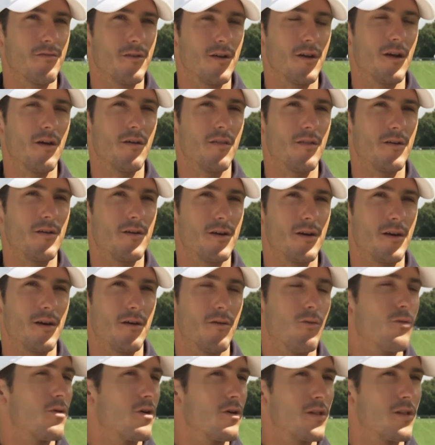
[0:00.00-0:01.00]
They're
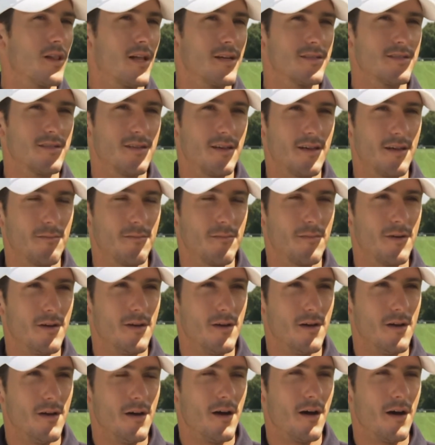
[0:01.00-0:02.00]
a world-class team,
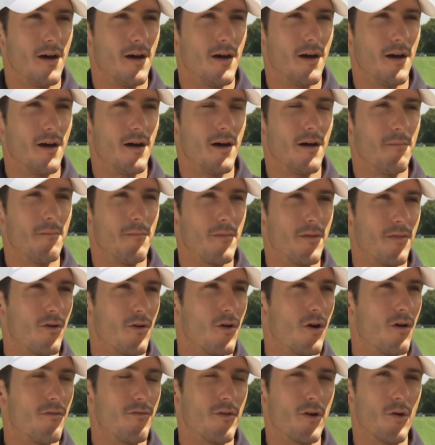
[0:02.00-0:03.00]
and
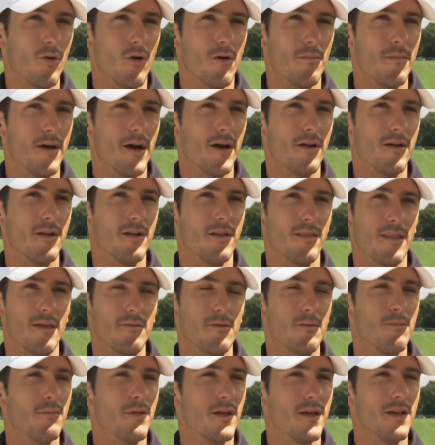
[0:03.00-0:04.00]
they're all very well mounted, and they've
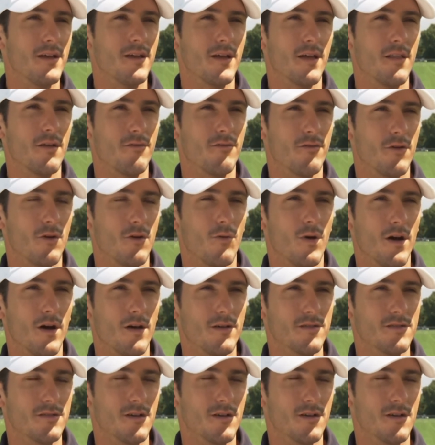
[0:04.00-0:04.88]
been playing together for a while.